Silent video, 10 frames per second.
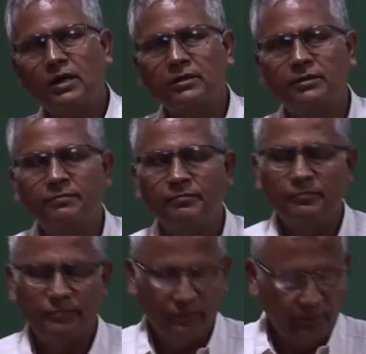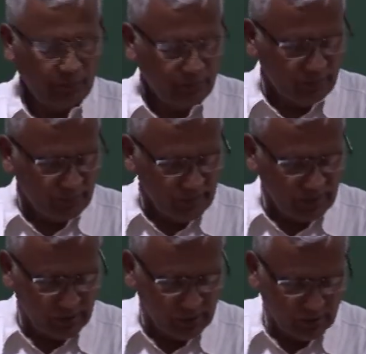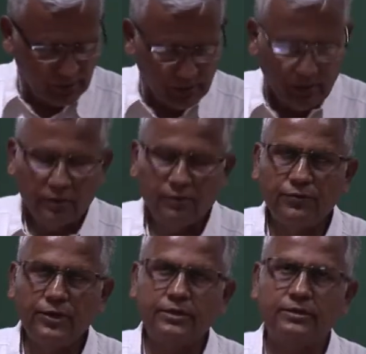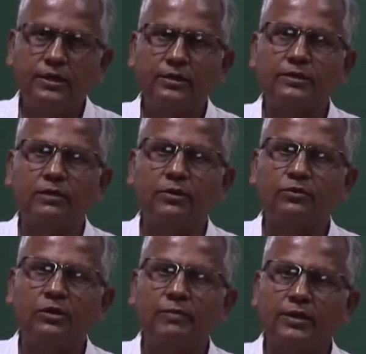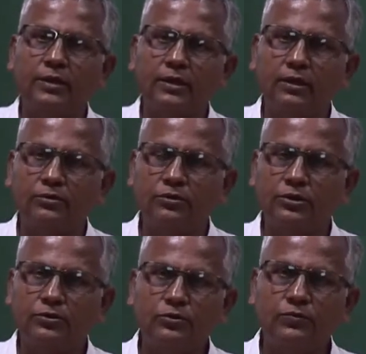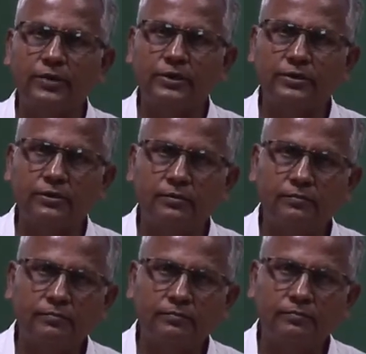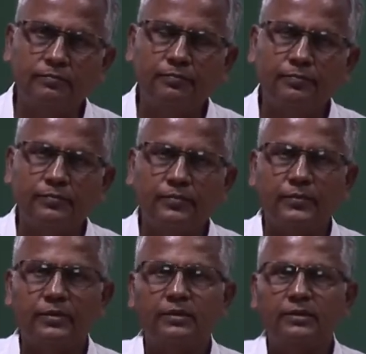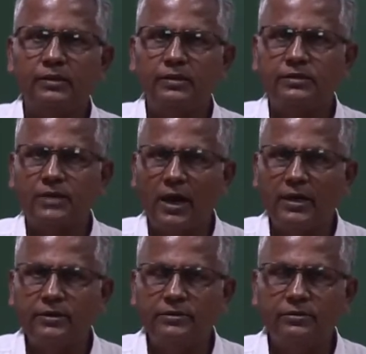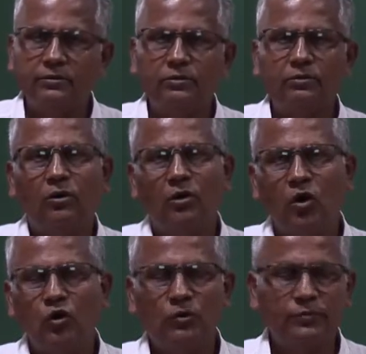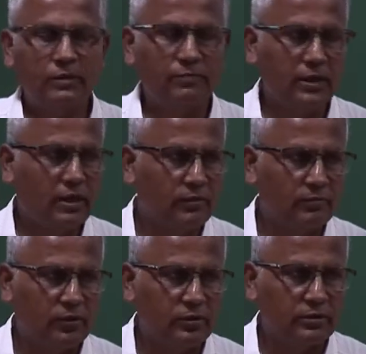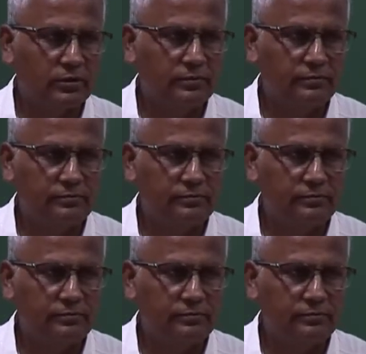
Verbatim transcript: part, the finish that is given to the material to reduce friction, the size all of them become important.